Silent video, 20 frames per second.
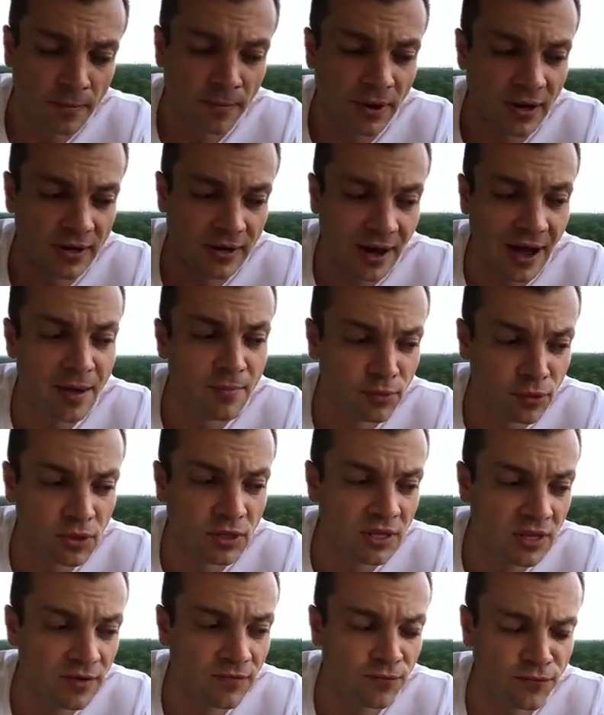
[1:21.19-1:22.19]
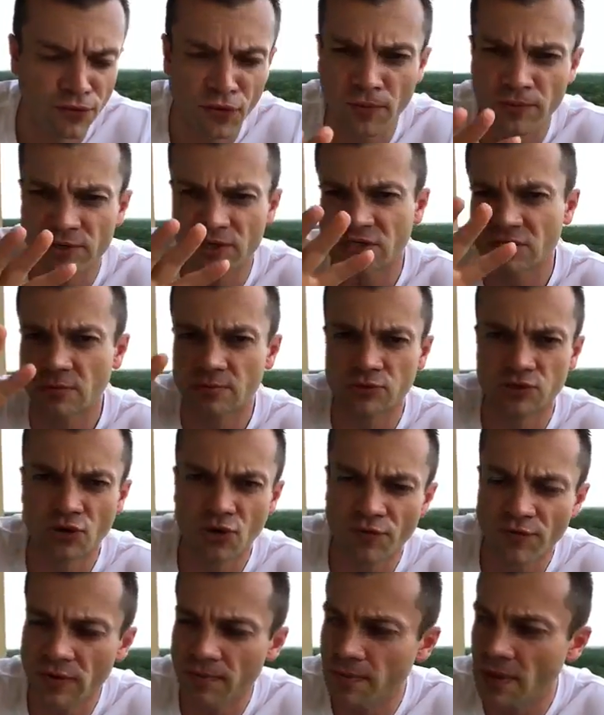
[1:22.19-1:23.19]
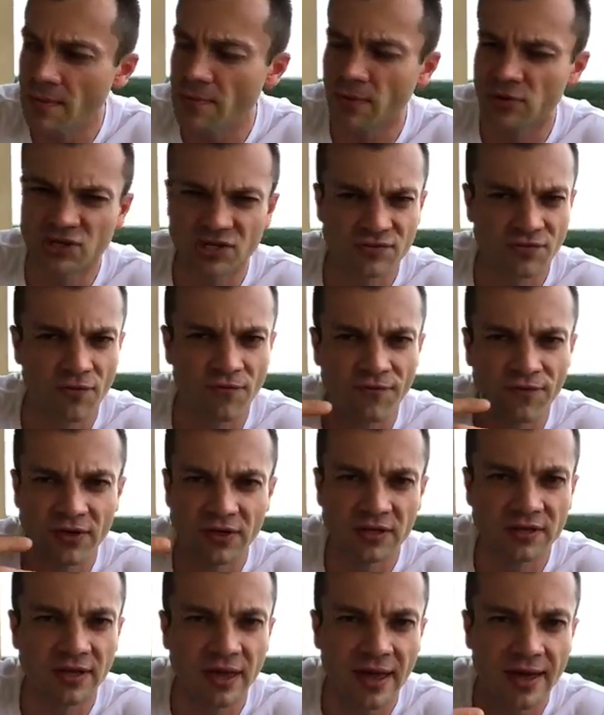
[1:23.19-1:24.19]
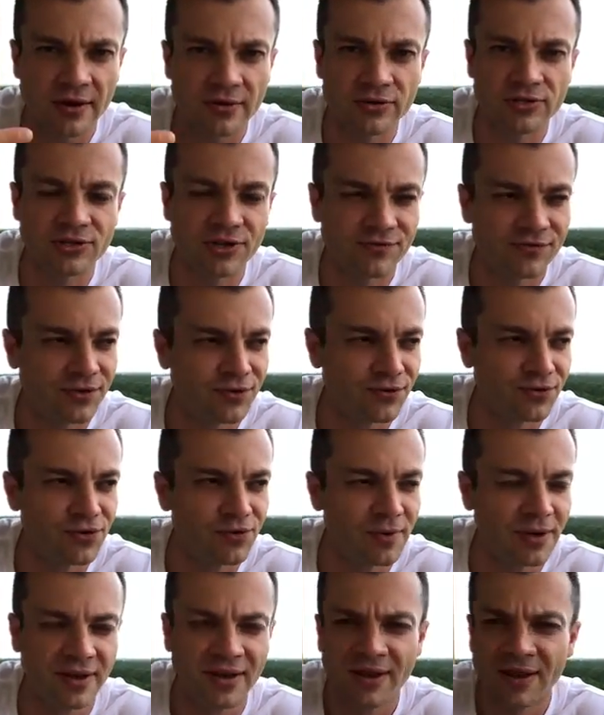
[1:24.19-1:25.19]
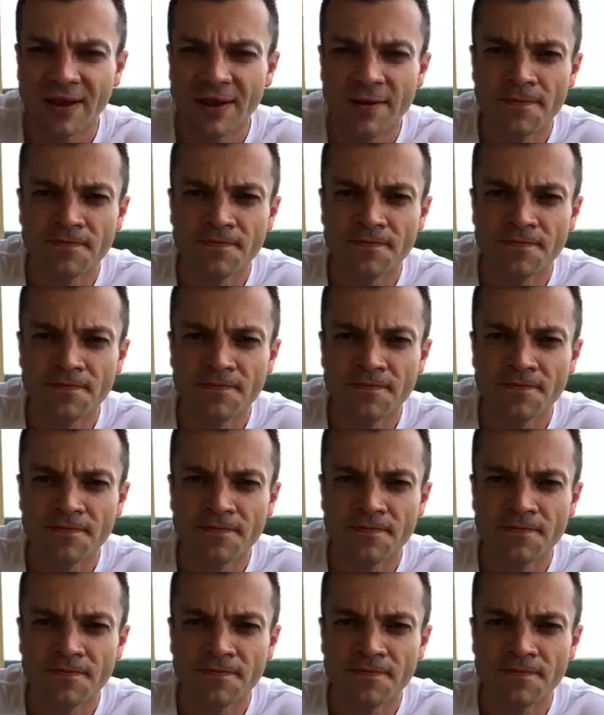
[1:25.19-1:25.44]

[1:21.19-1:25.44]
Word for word: But I believe from just observing people, just from feeling the energy of the room and,